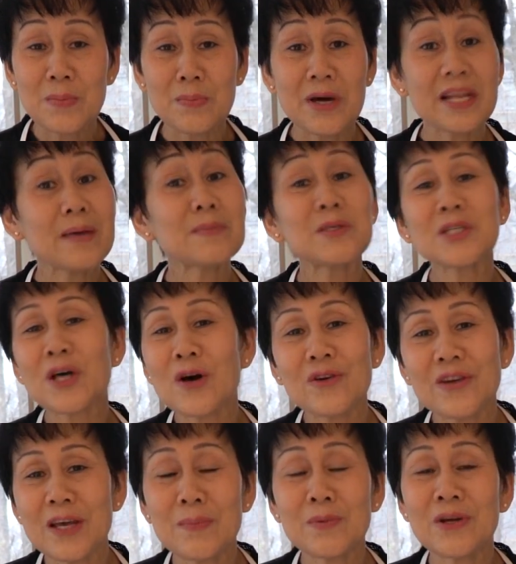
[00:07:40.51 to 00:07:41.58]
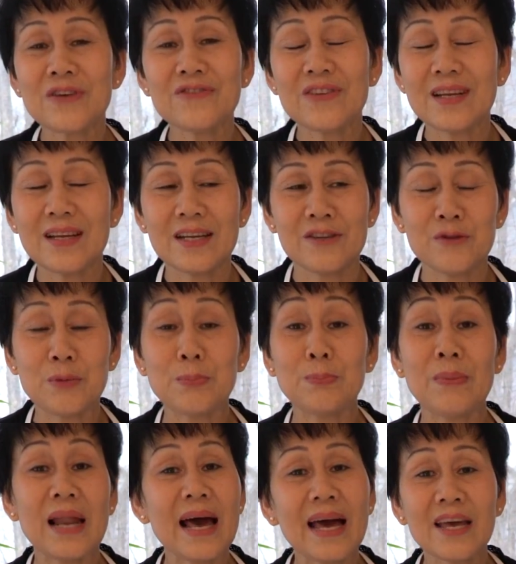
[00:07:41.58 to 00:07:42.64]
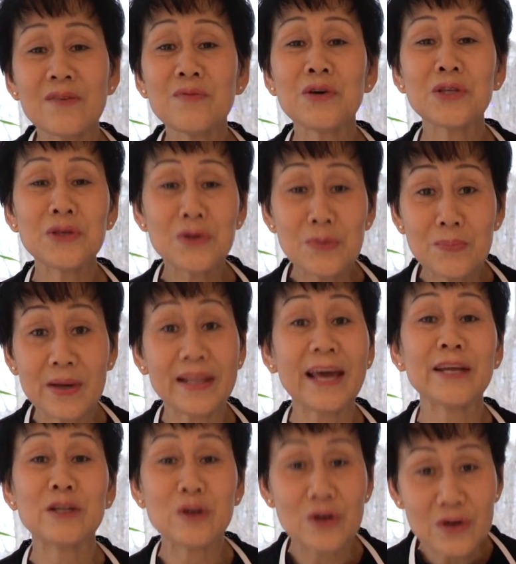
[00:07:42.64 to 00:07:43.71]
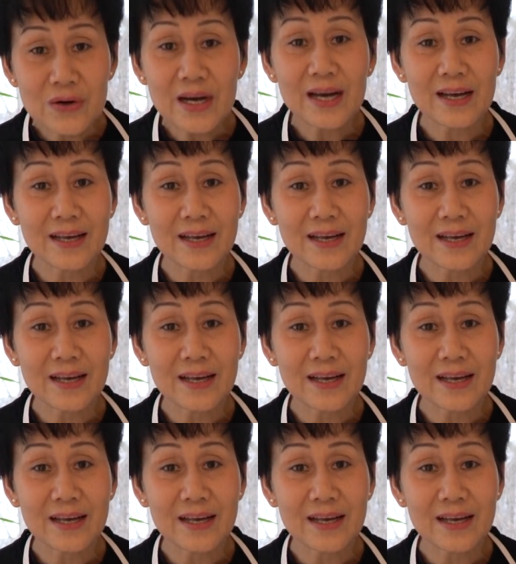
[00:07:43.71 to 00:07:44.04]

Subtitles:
But I'm sorry I'm not reply for you. But I know.